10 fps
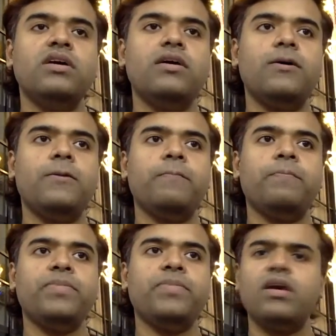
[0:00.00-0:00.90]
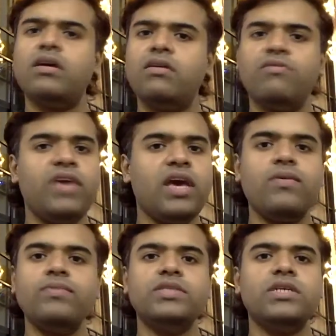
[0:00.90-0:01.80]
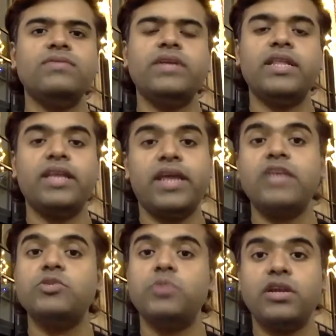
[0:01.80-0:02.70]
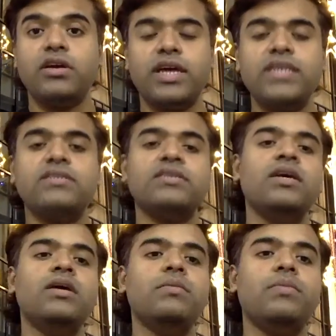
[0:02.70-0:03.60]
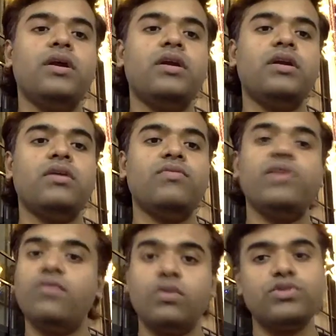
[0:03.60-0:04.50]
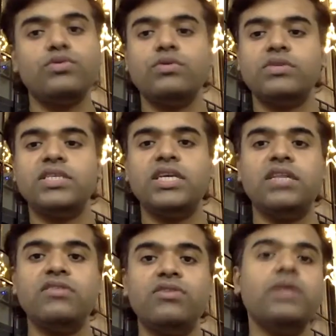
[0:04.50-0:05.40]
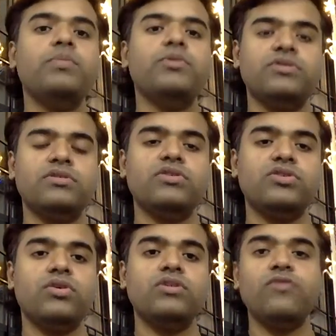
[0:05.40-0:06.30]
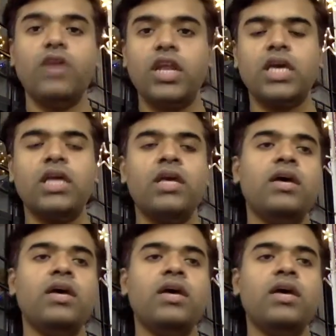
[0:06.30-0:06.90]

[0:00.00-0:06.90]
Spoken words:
um, we have observed that there has been a rise, but we have also seen 30% stocks falling,